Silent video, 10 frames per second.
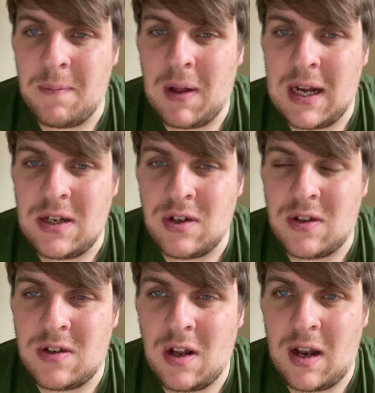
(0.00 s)
Asia
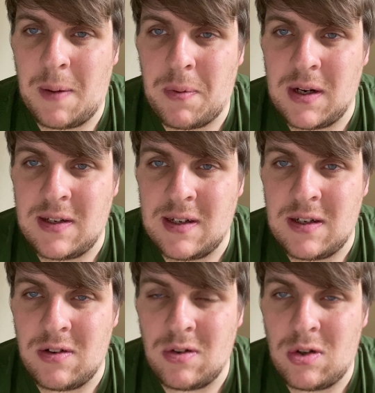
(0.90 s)
to start their
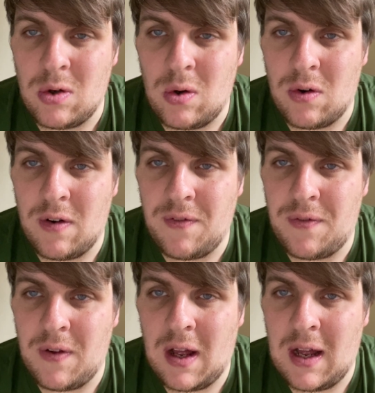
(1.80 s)
pre-season tour
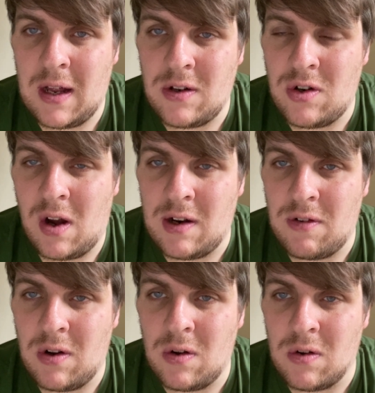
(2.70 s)
of China
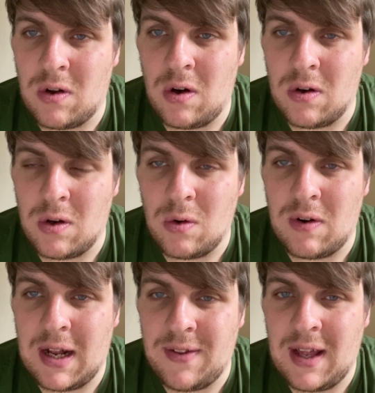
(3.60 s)
and Hong Kong and all
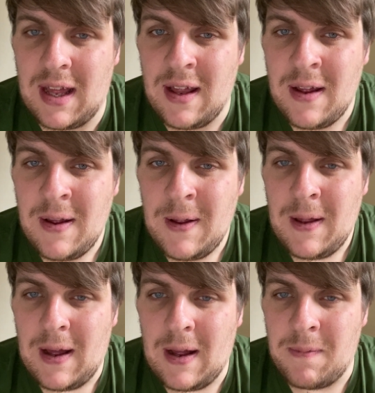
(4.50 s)
around there.
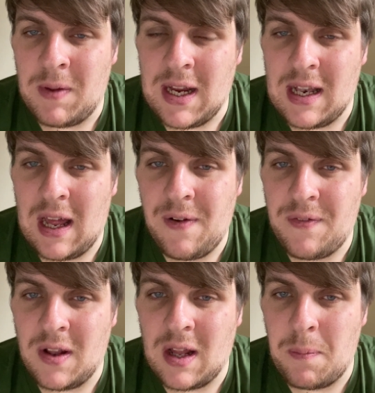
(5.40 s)
He
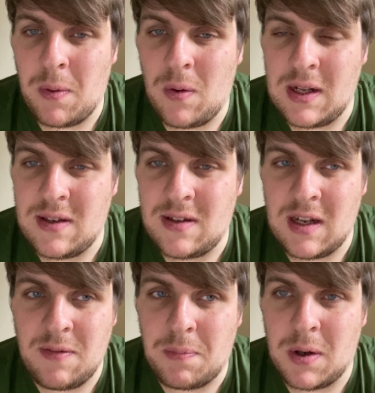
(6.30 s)
left, and they brought in
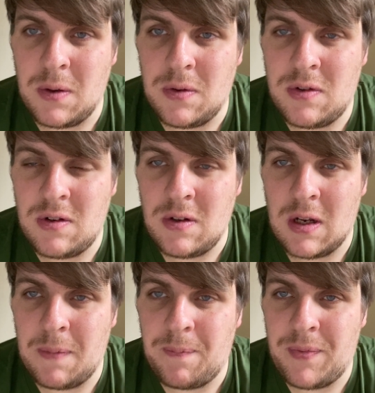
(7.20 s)
Steve Bruce.
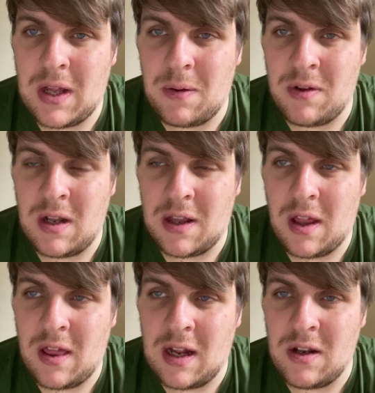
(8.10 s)
That was another
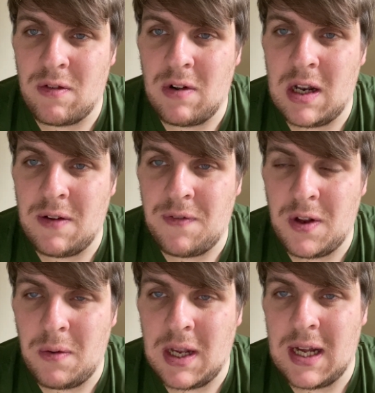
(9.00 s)
thing that really
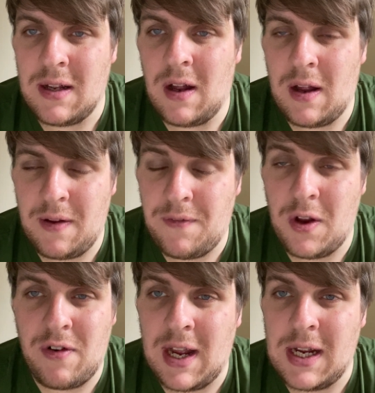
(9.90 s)

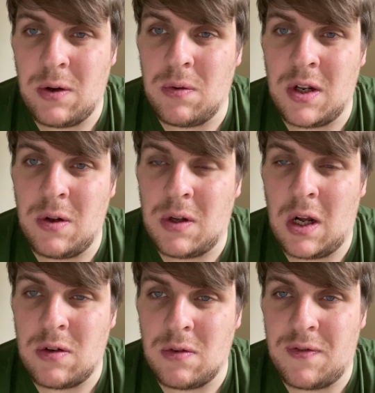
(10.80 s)
infuriated all the
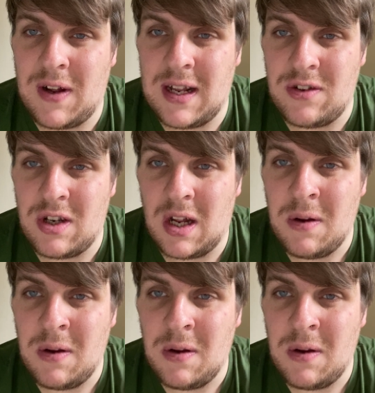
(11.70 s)
Newcastle fans.